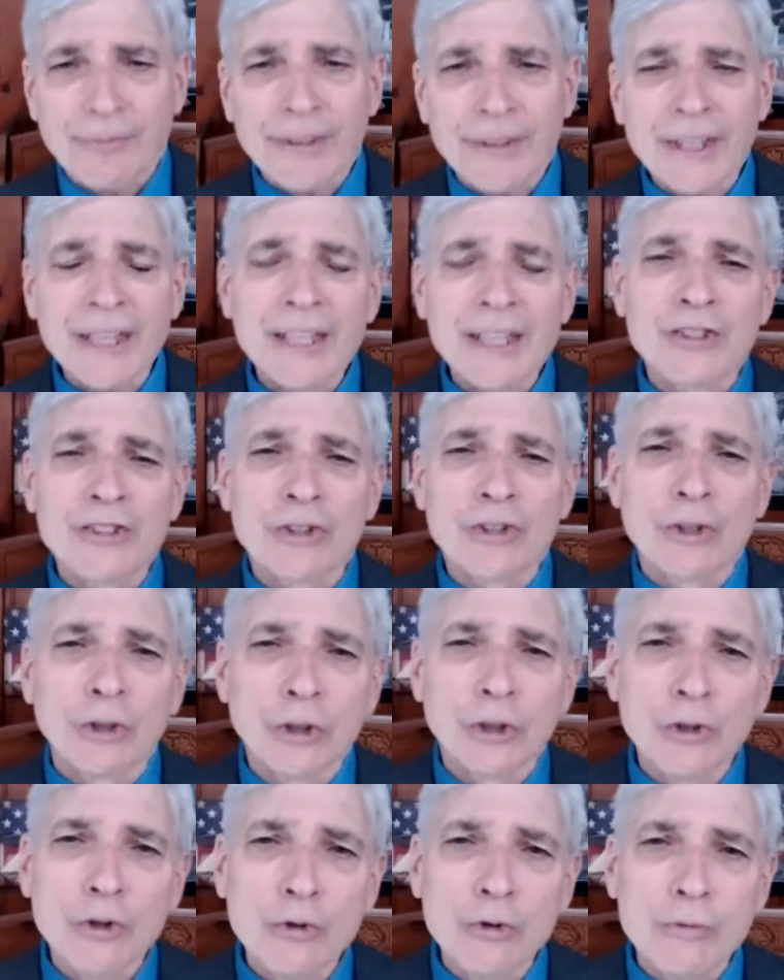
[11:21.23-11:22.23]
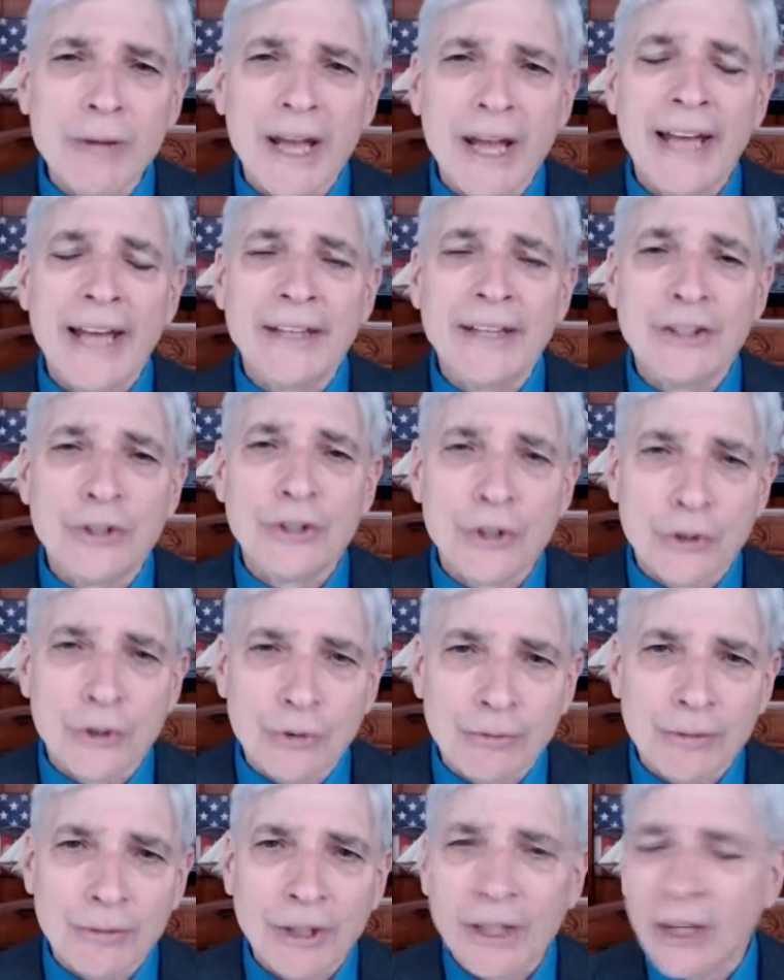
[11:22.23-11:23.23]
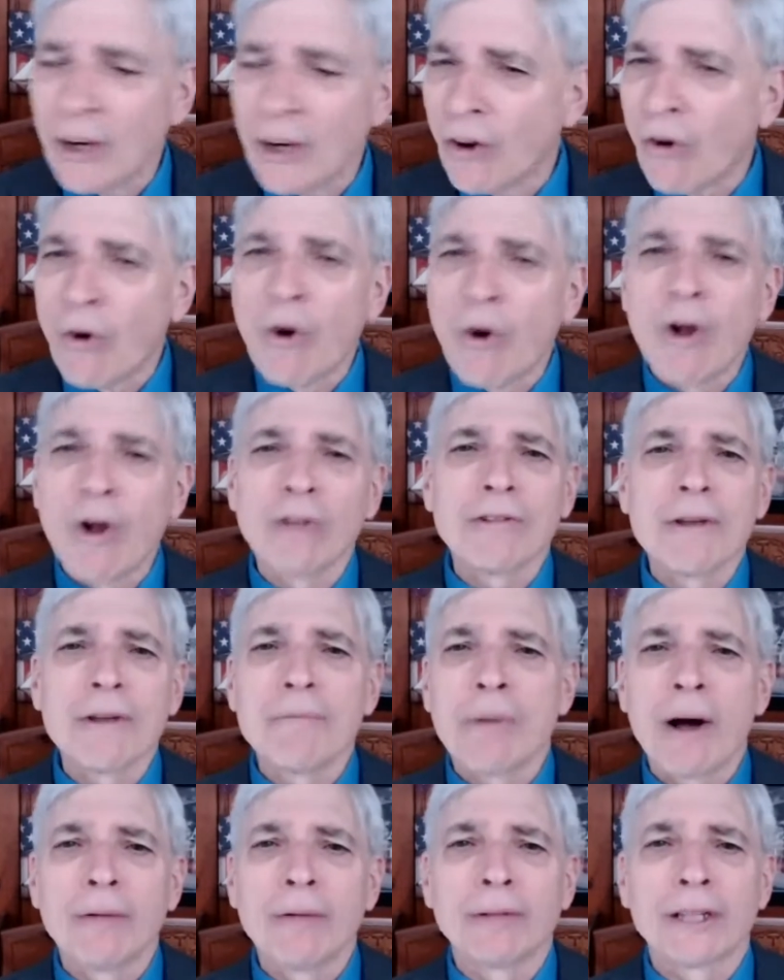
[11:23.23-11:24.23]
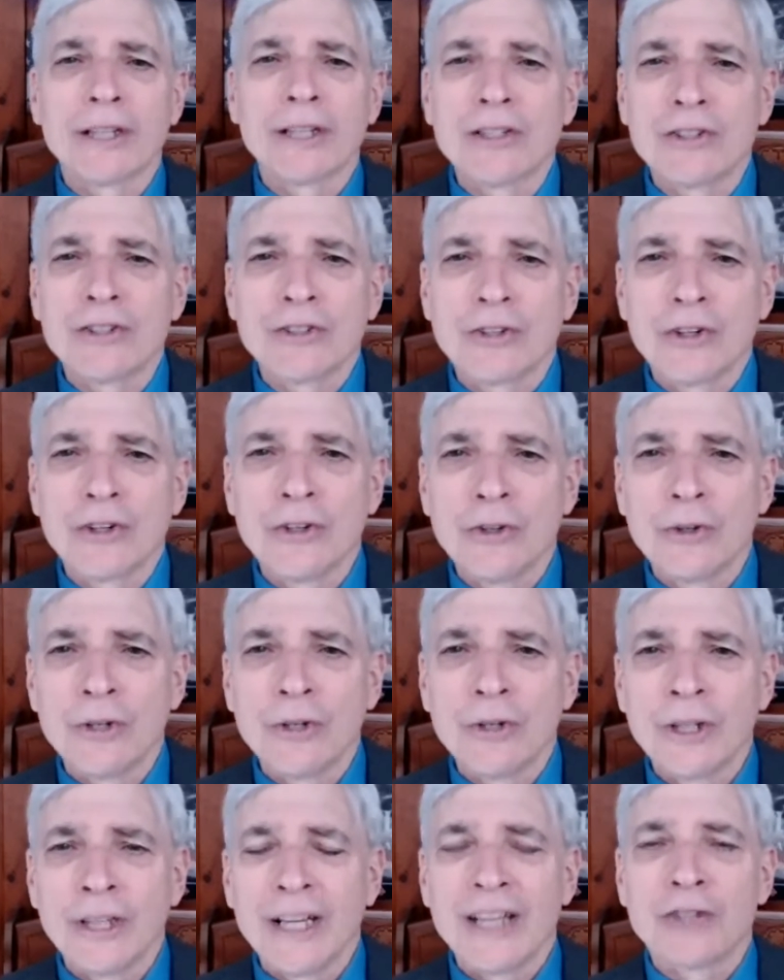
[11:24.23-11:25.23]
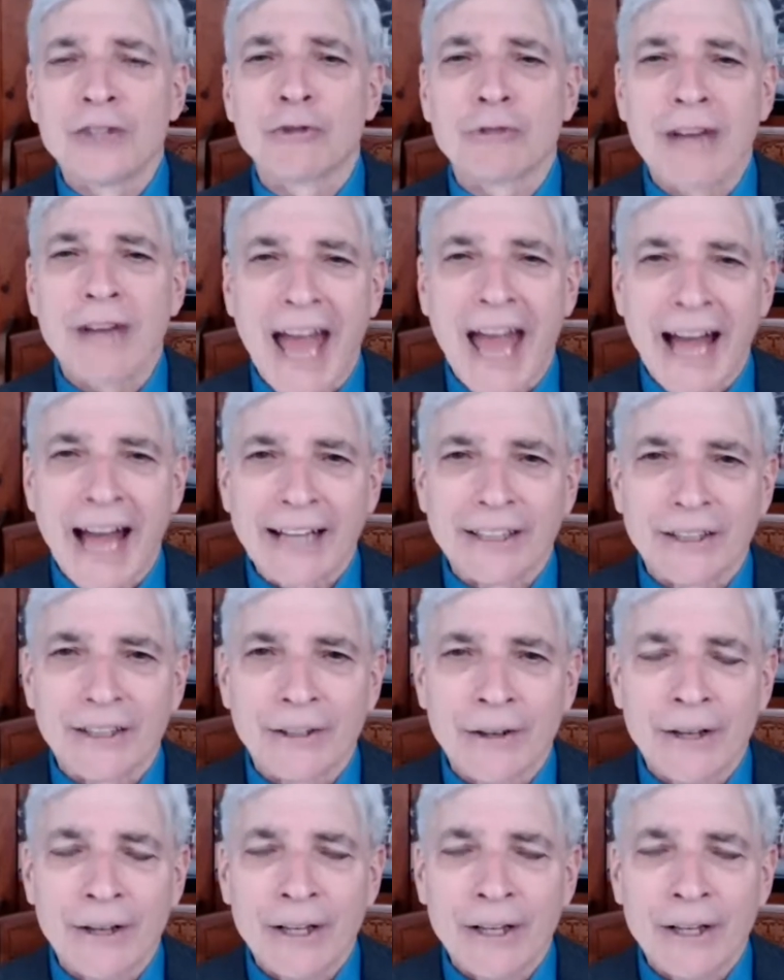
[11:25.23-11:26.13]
is gloom and doom. All Republicans do is react.